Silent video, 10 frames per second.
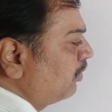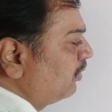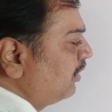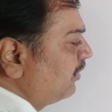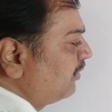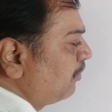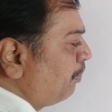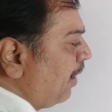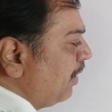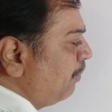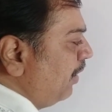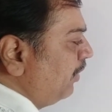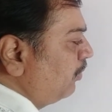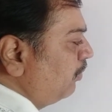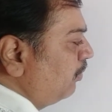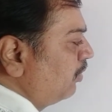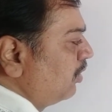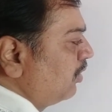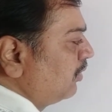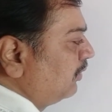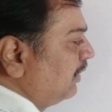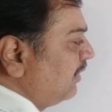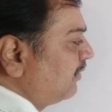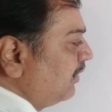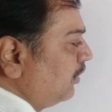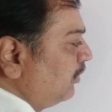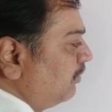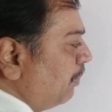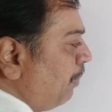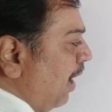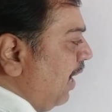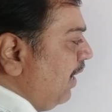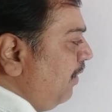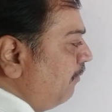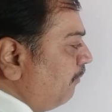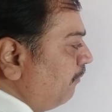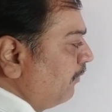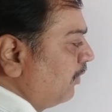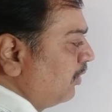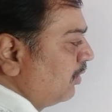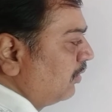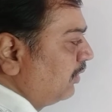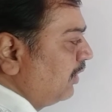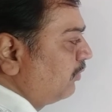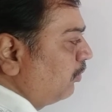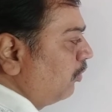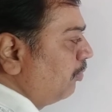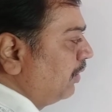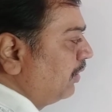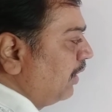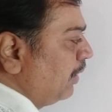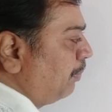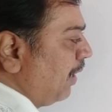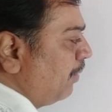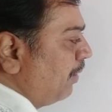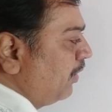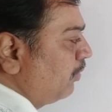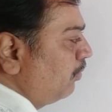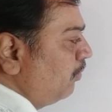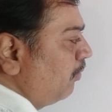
This is a pi by 2. This is the pi. This would be 3 pi by 2.